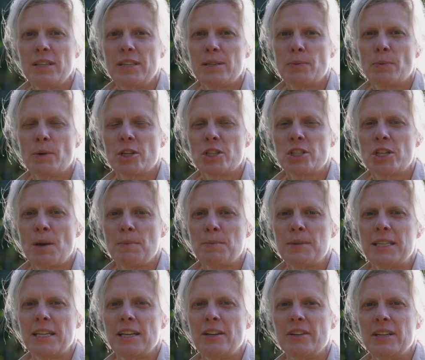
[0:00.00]
this workshop
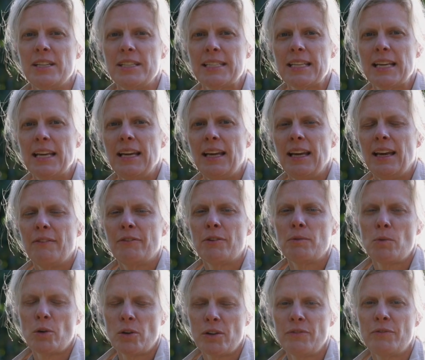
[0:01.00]
series. For
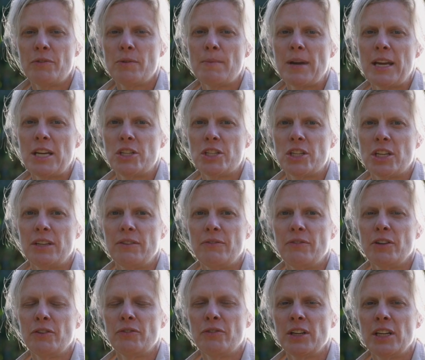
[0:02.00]
more information,
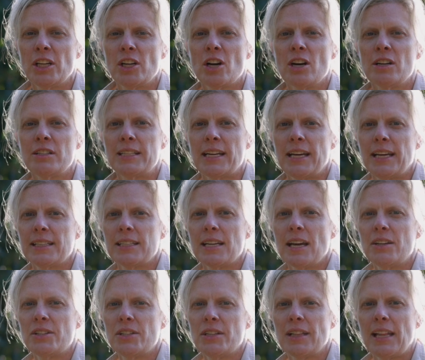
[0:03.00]
feel free to contact
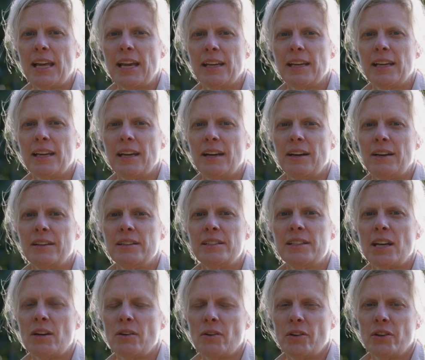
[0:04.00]

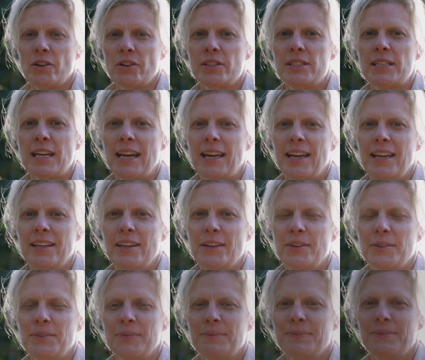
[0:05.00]

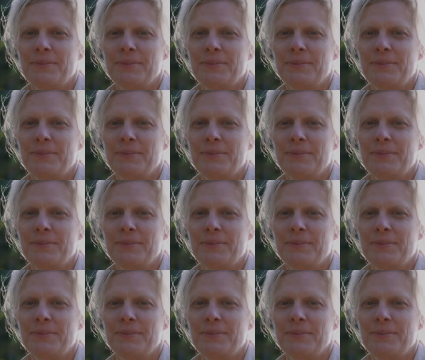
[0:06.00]
hunterlandcare.org.au.